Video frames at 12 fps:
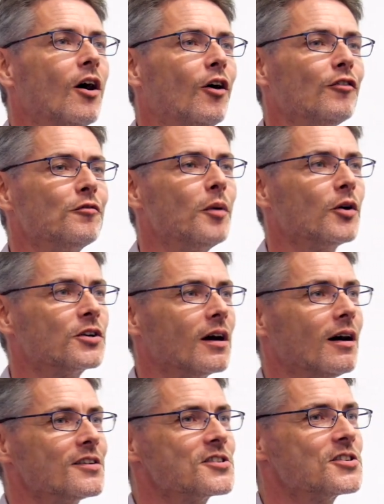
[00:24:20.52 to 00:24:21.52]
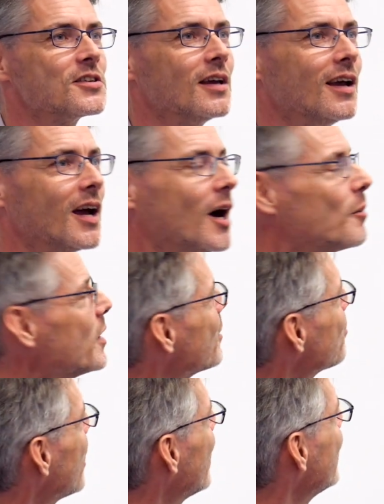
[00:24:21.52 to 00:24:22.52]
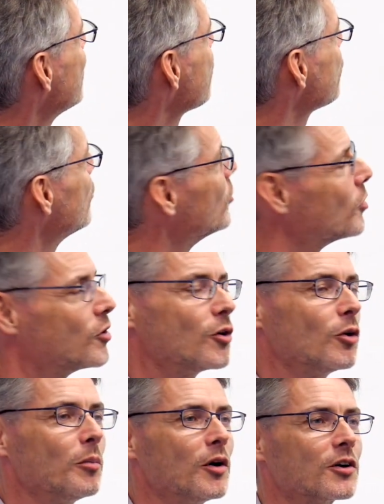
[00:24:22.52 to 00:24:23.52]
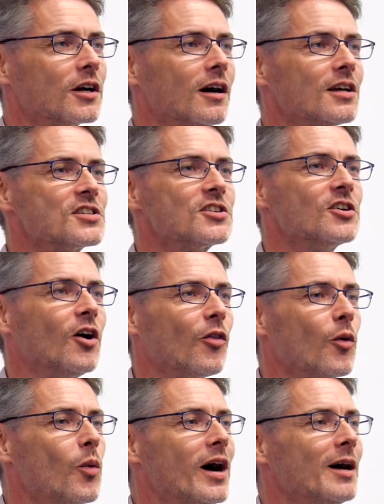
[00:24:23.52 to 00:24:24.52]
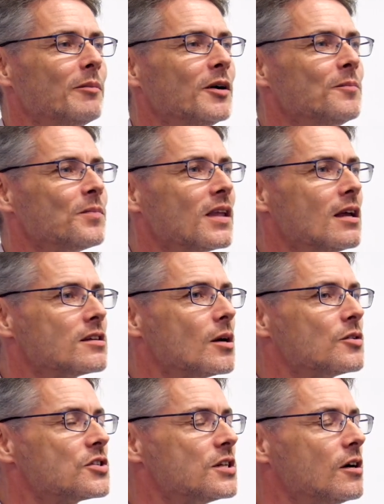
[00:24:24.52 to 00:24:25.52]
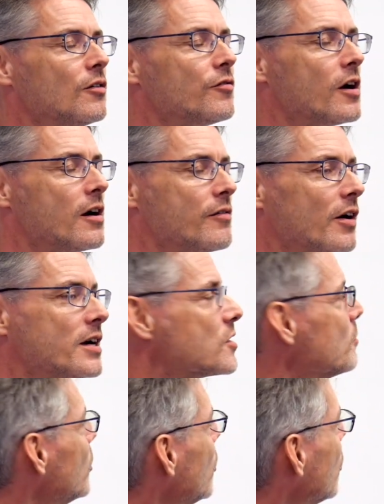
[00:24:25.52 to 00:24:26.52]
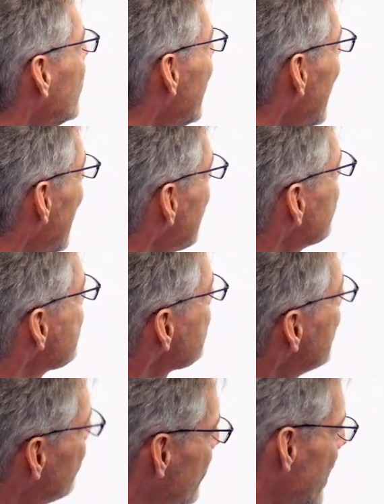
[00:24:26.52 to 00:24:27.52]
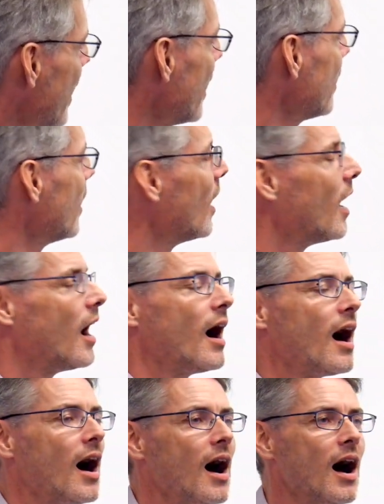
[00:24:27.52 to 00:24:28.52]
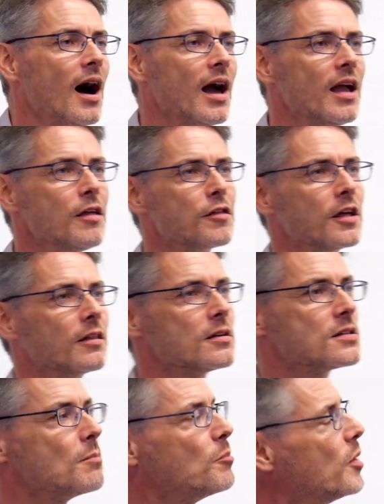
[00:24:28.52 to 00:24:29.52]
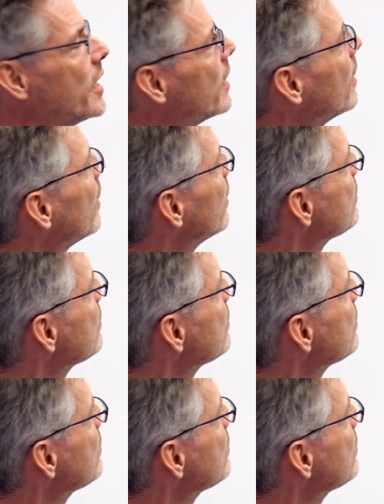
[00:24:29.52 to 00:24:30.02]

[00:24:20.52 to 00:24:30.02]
of podcasts are being played through Google Podcasts on the web. So it's still very, very small. Having said that, I think there's a bigger